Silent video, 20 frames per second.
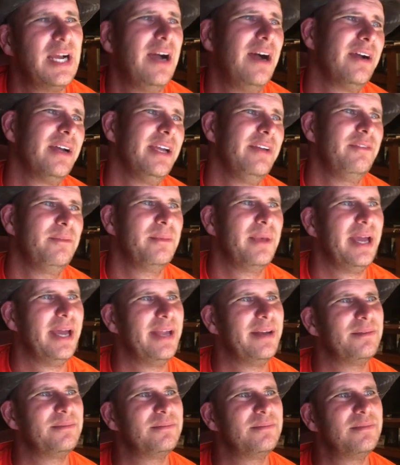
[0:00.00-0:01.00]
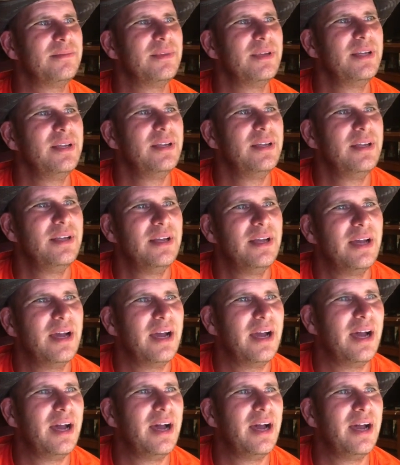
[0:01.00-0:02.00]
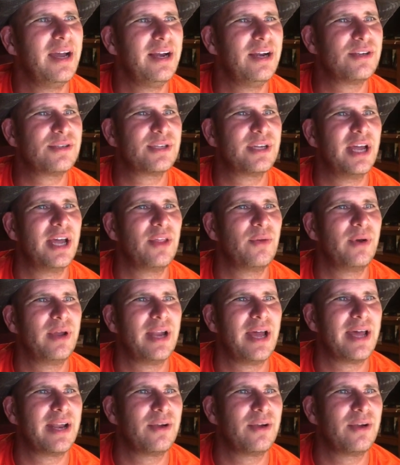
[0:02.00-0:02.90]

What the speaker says: I'll give him that. Here's another one.